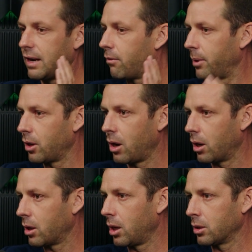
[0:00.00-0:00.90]
never been to
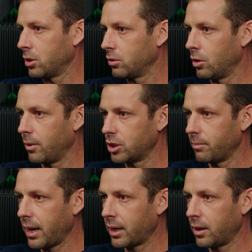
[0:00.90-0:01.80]
Hong Kong, don't know much
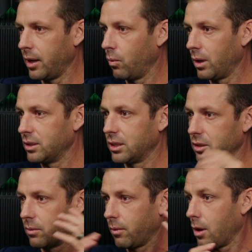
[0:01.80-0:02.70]
about it, it was
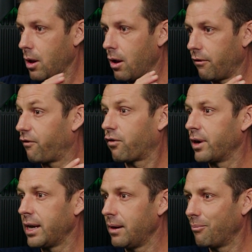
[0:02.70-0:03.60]
this
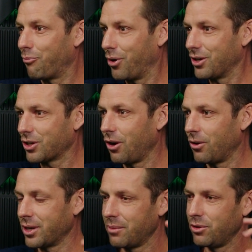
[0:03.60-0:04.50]
free British
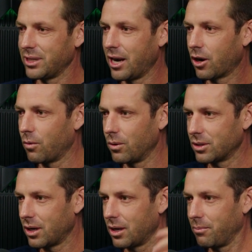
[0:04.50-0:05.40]
colony. I'm using air quotes
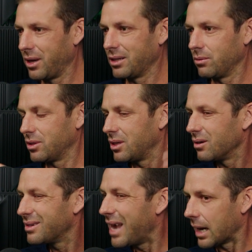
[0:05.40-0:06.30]
on it because it was still
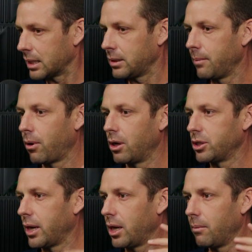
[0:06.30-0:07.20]
technically part of
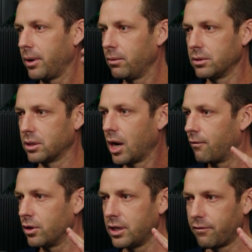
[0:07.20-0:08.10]
China, but it was
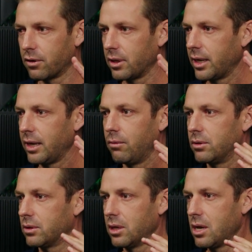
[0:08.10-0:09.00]
governed differently.
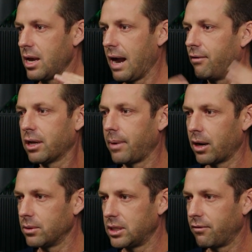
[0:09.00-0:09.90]
Everything about
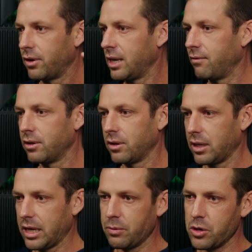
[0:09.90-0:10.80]
it was different. Even
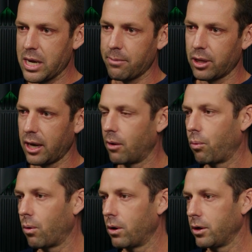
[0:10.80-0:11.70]
when you came into the
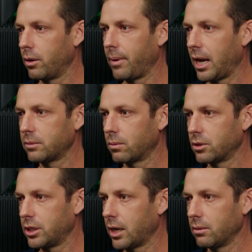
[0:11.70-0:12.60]
airport, your passport
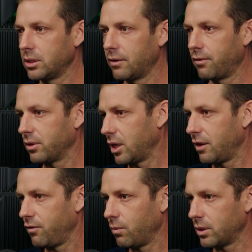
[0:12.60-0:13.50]
check was different than
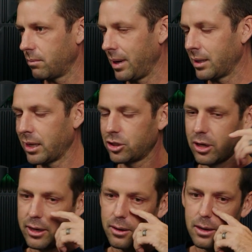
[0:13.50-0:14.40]
if you went to mainland
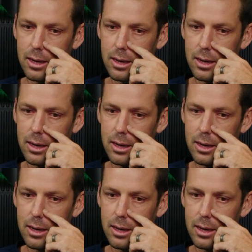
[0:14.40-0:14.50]
China.